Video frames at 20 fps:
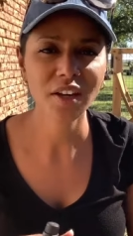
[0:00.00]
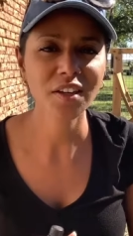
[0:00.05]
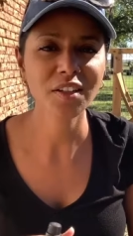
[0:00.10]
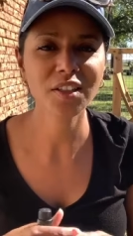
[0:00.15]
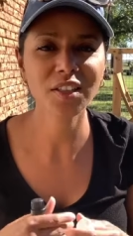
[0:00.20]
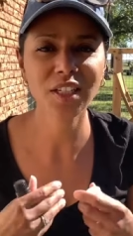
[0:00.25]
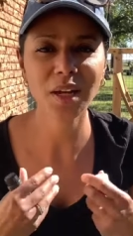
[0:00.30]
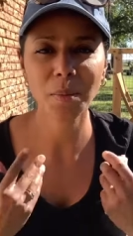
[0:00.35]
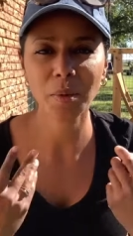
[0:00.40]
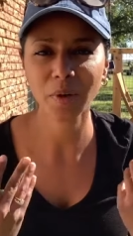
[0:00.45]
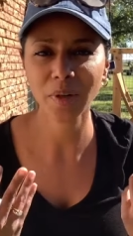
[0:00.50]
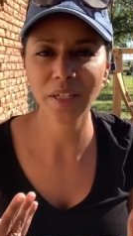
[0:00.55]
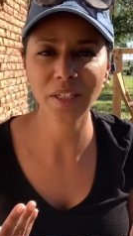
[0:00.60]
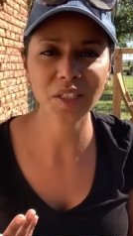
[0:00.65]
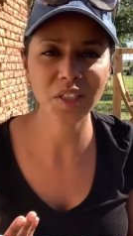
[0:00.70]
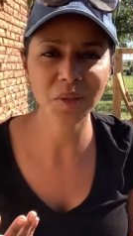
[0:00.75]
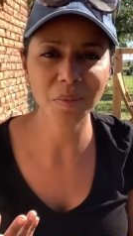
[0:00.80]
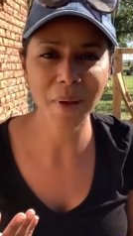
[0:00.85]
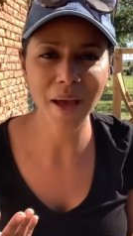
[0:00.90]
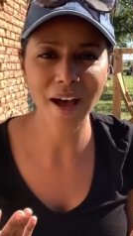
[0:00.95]
summery
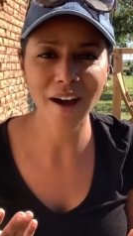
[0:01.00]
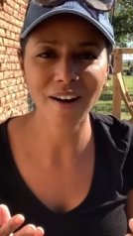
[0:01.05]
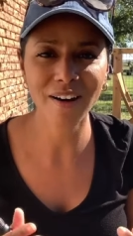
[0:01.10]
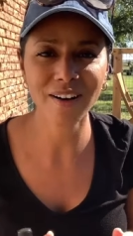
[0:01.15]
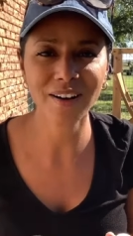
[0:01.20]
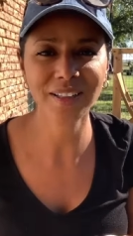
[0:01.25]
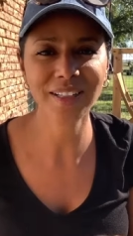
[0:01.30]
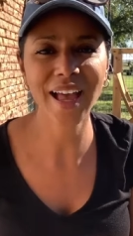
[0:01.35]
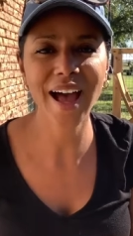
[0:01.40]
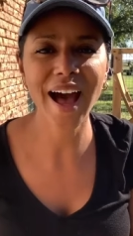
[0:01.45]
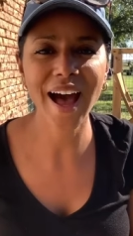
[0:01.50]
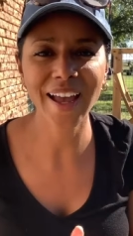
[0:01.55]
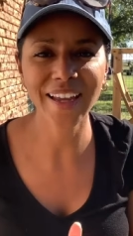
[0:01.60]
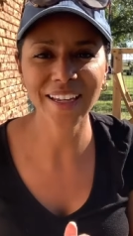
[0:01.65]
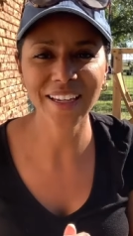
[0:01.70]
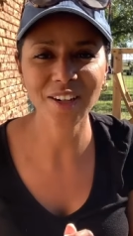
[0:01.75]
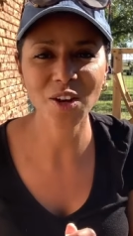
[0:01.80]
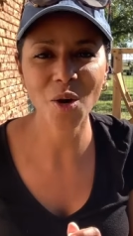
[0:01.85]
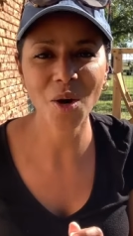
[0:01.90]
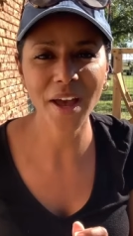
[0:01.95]
smell that I
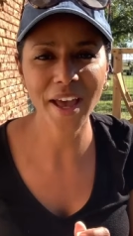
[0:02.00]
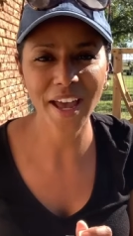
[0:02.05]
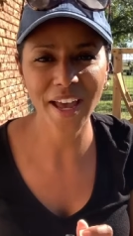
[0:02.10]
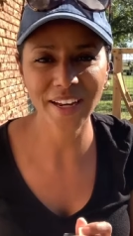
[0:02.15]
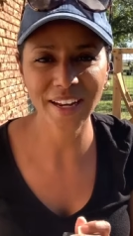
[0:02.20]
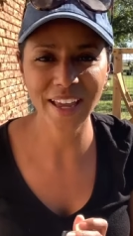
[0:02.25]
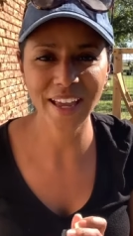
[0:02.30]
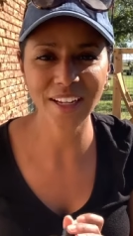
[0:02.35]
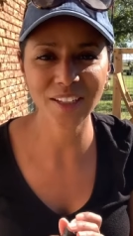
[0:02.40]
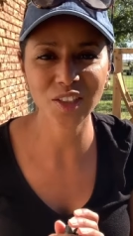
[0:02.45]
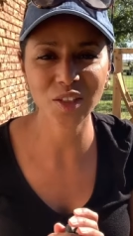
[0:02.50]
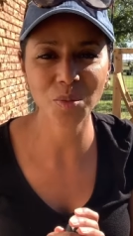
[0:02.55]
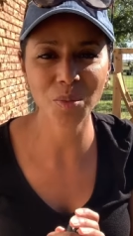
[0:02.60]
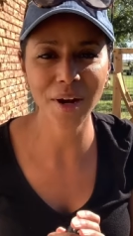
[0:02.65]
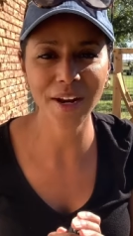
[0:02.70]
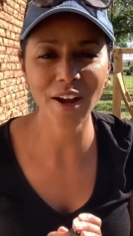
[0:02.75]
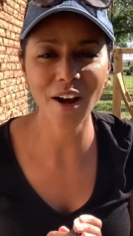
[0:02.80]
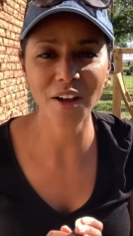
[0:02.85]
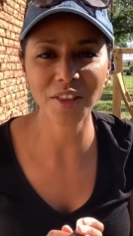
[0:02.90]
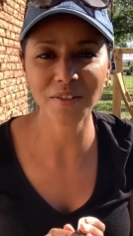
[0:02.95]
can go ahead and
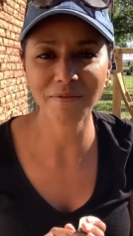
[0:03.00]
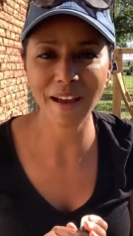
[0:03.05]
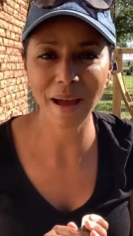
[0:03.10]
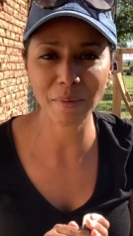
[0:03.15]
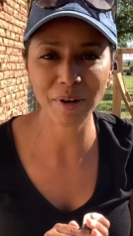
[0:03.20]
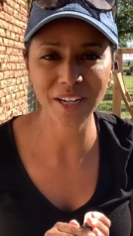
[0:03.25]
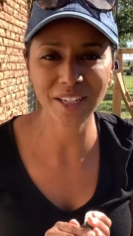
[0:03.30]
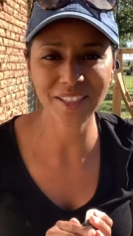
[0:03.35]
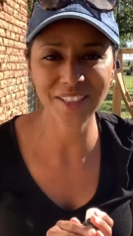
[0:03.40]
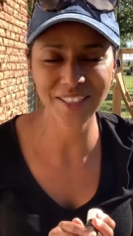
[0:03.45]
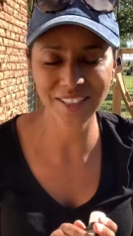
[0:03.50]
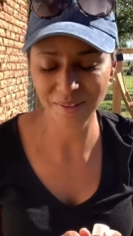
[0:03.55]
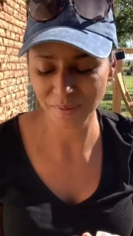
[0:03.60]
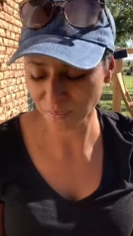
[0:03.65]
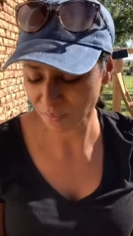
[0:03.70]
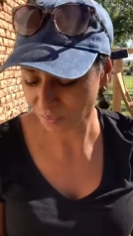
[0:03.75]
spray on the fabrics.